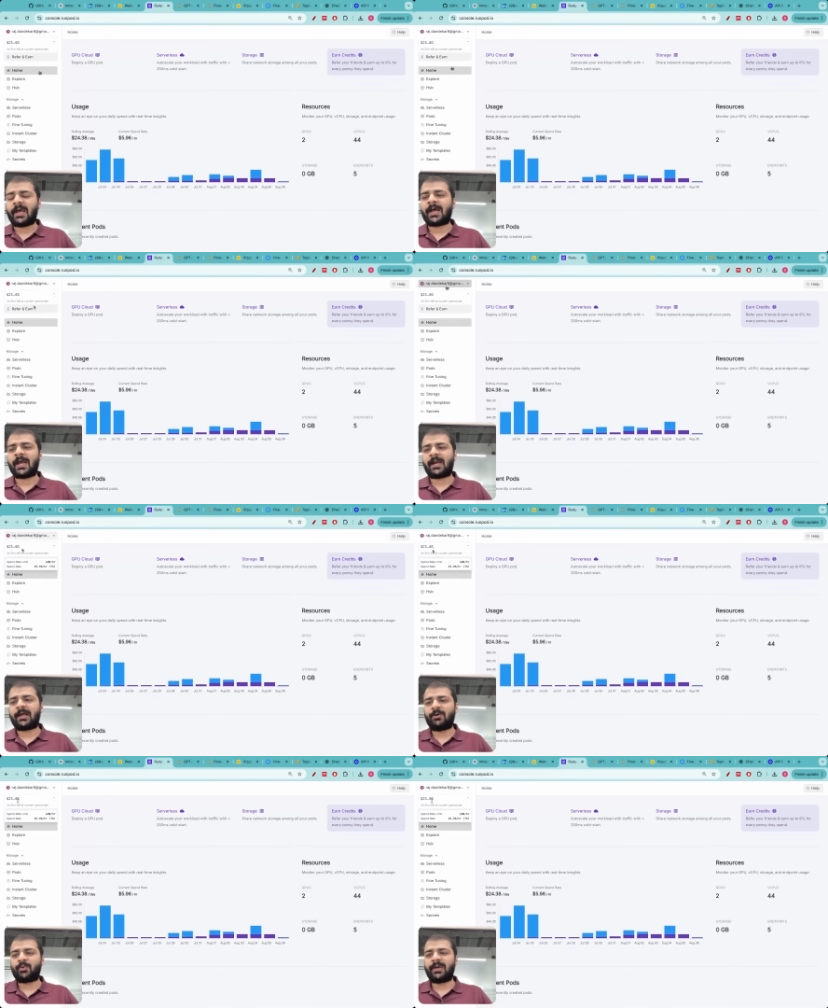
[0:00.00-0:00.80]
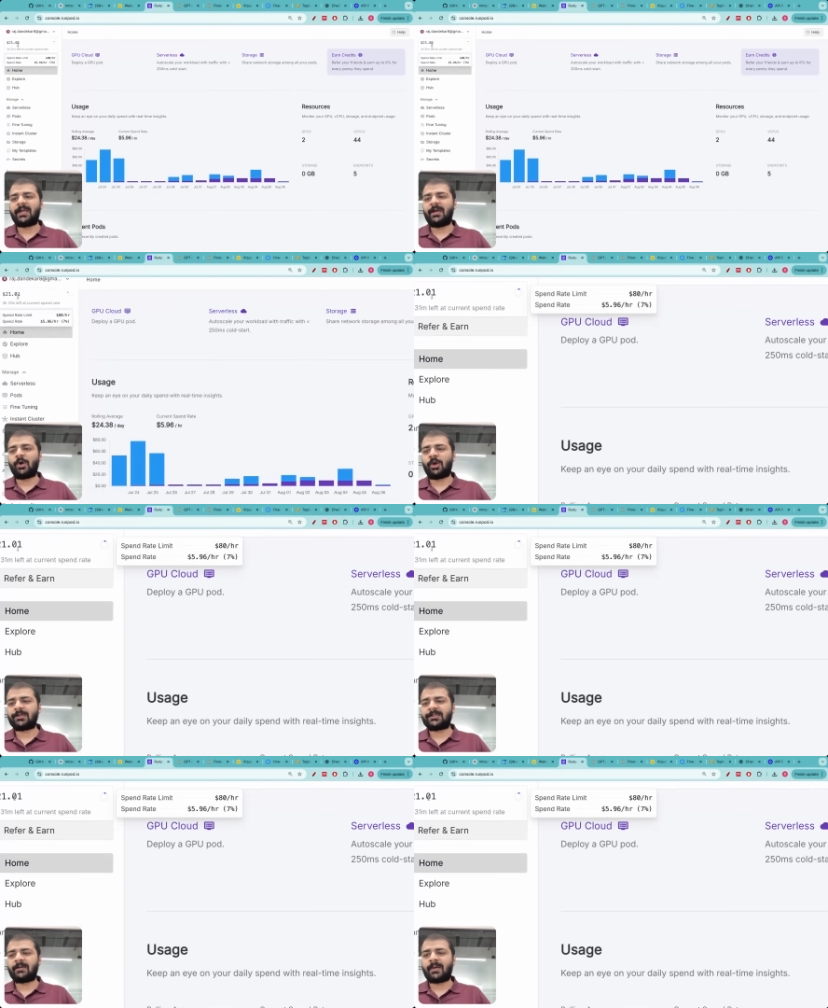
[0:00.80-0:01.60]
I had around
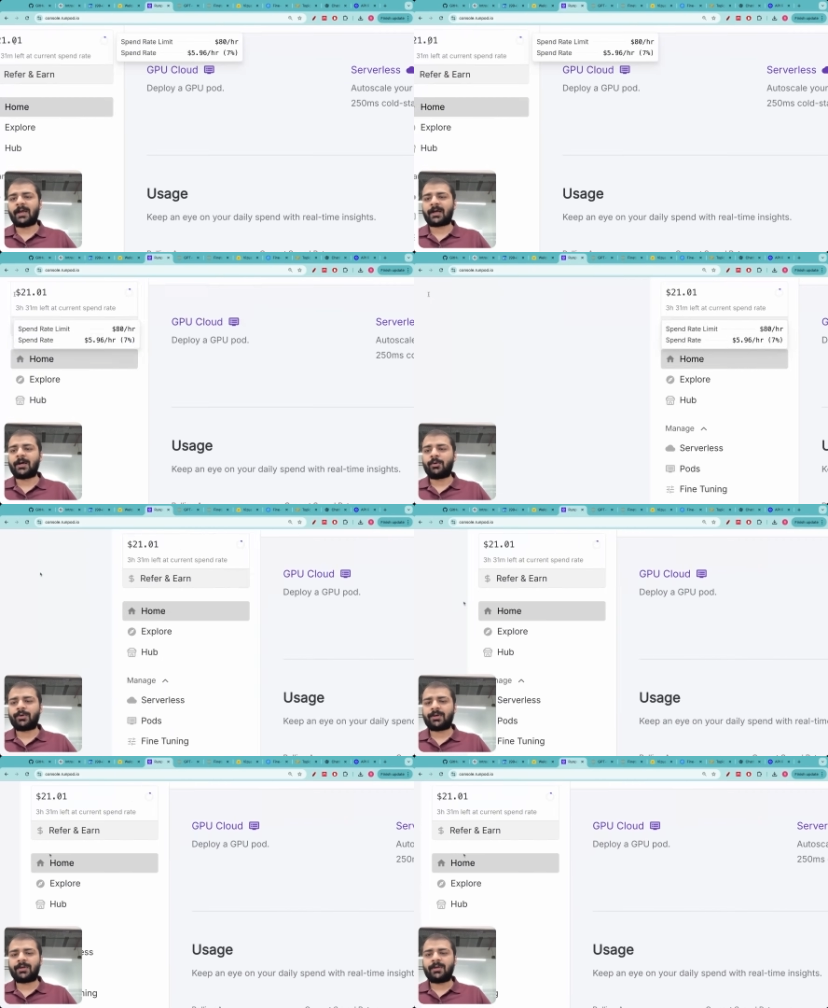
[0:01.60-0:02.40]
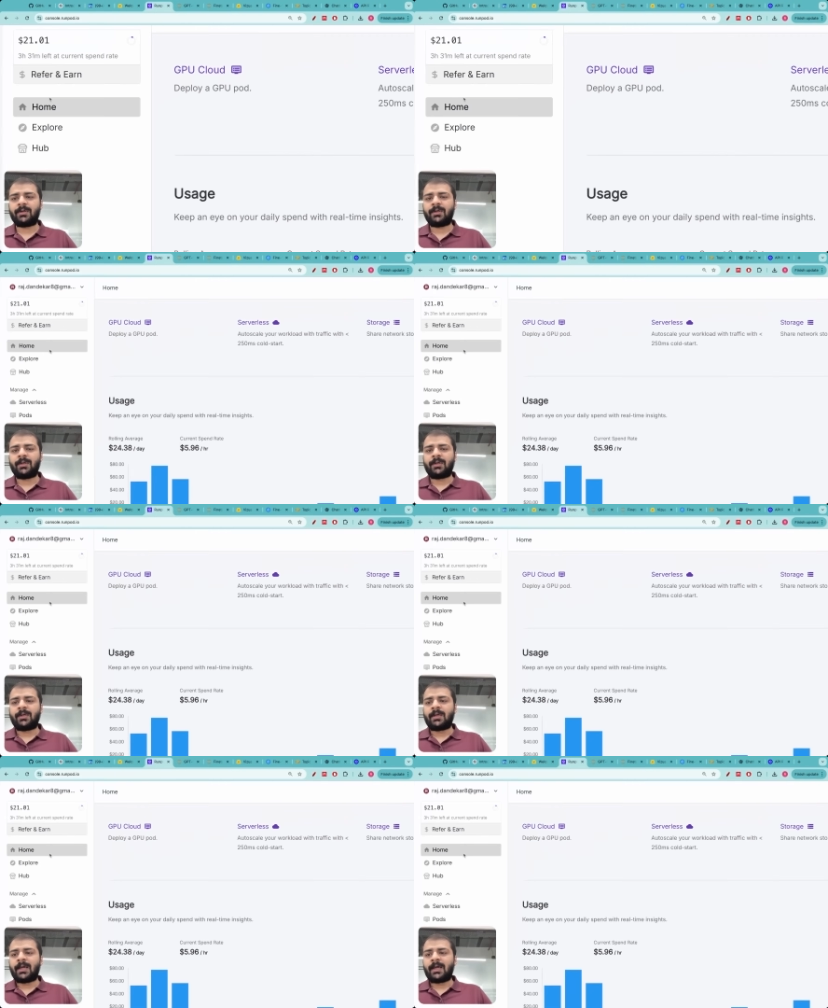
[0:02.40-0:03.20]
$20 in my account.
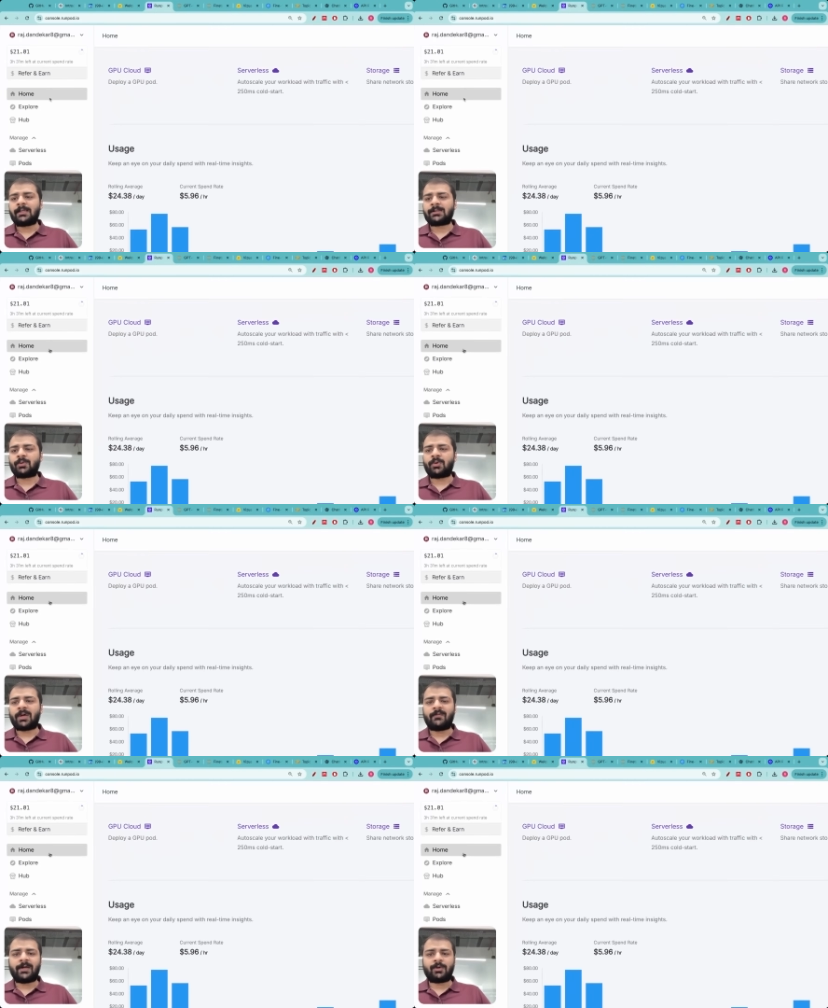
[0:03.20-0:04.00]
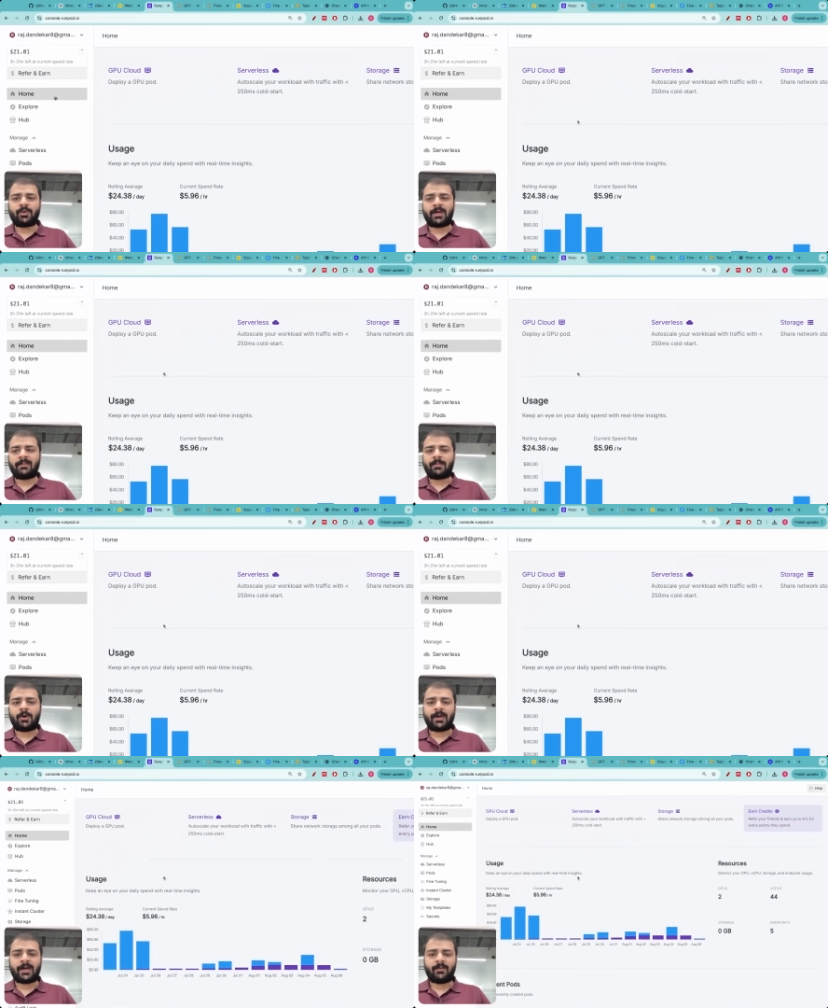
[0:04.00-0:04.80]
So I went to
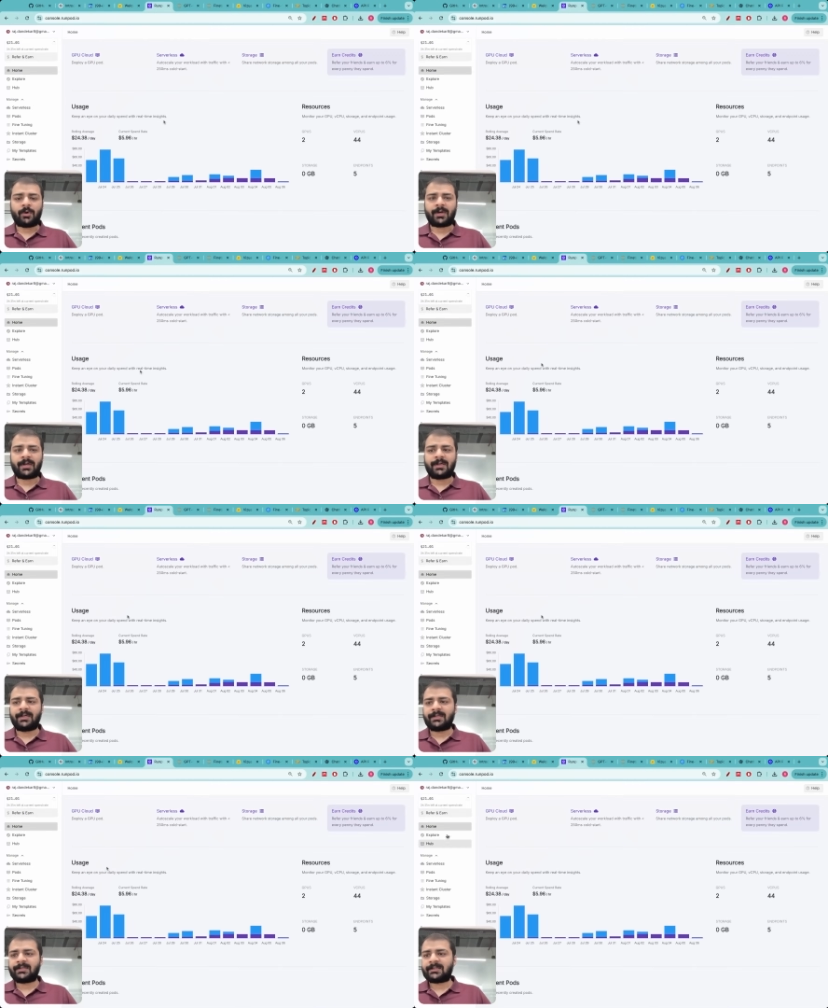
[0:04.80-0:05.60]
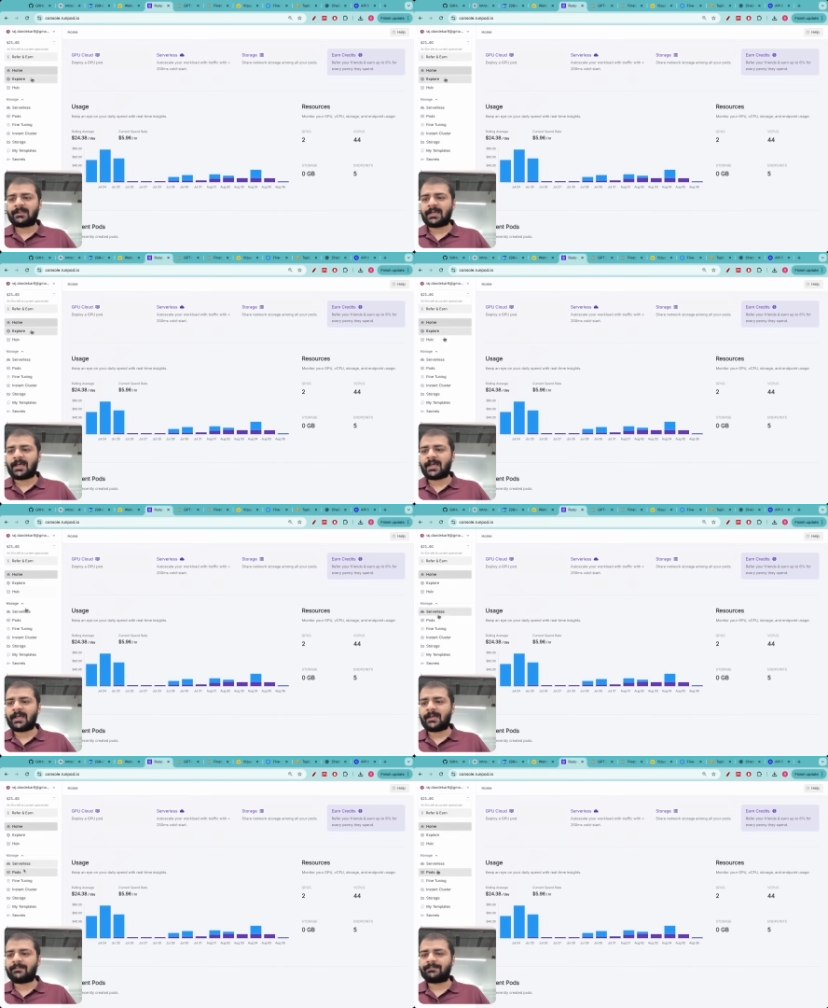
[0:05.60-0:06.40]
RunPod, and what I did is
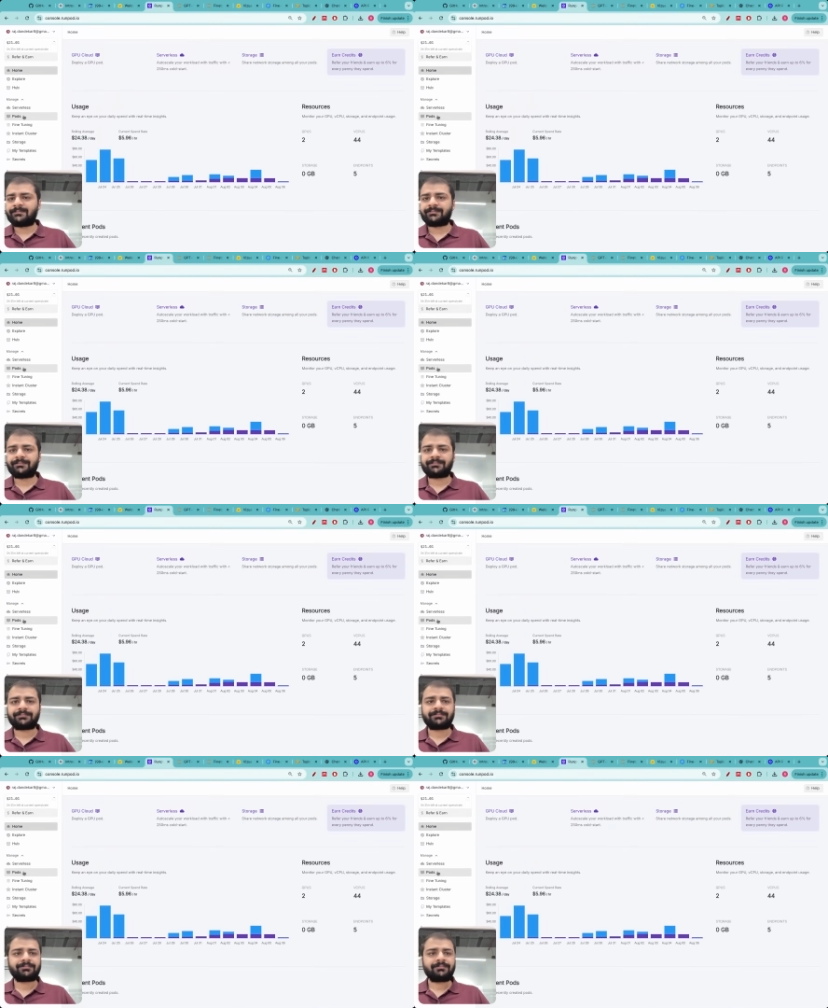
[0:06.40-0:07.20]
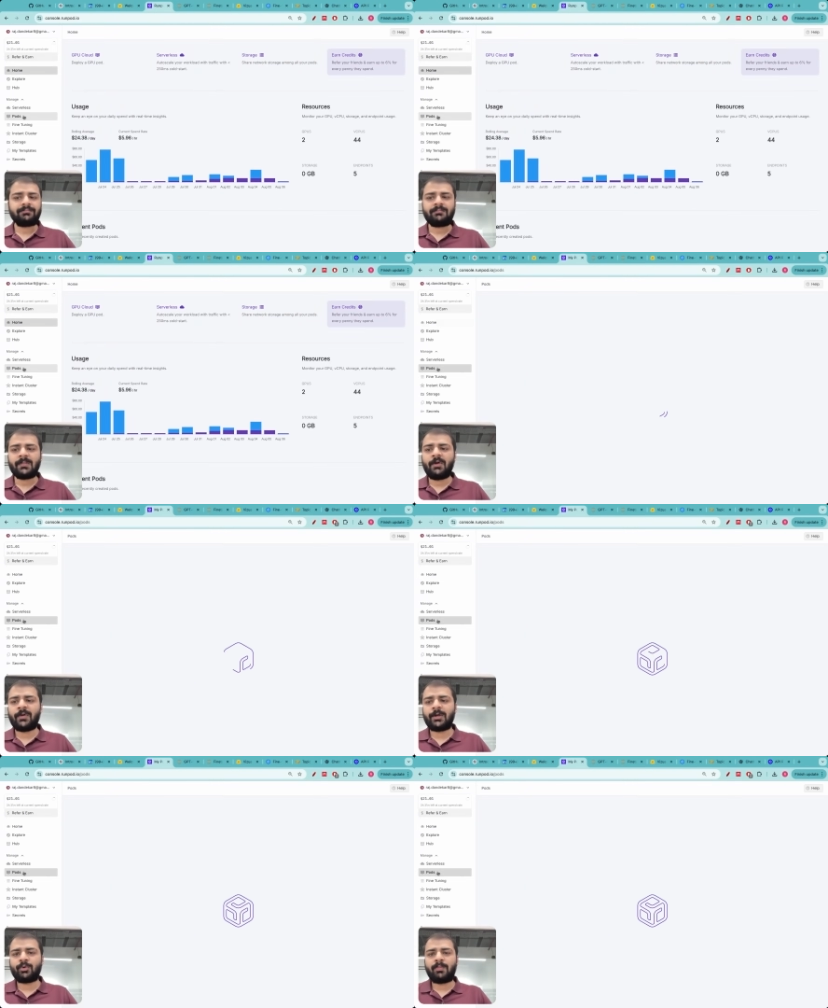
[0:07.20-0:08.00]
I
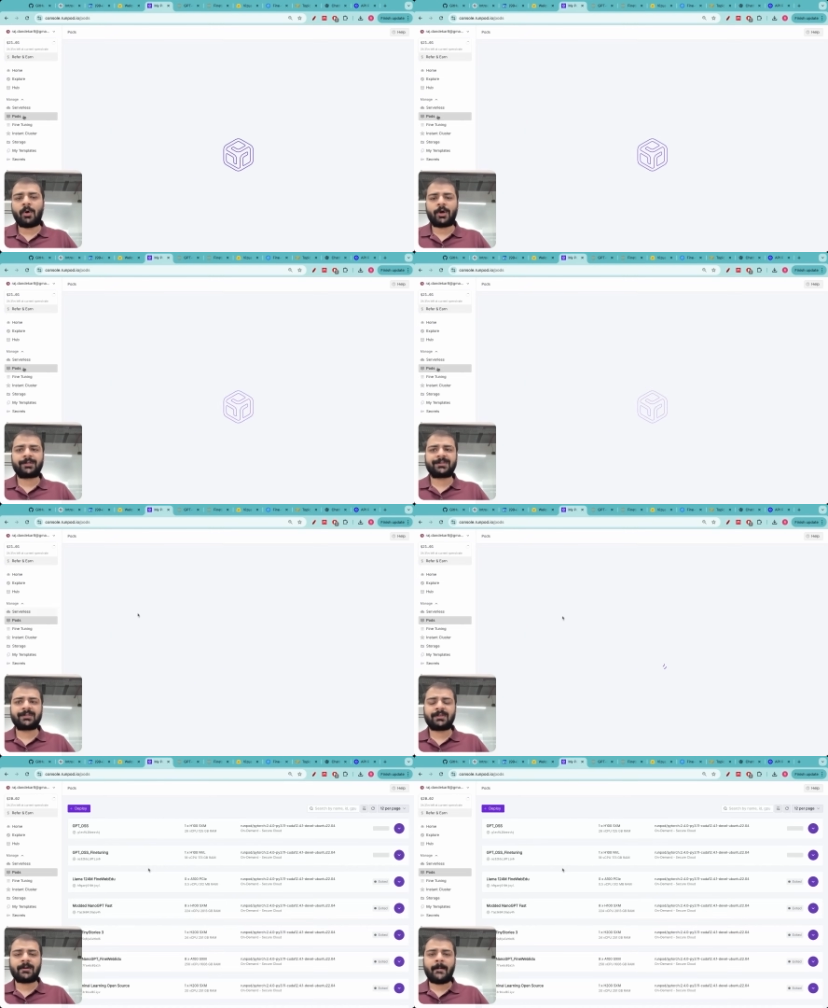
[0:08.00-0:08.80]
went to pods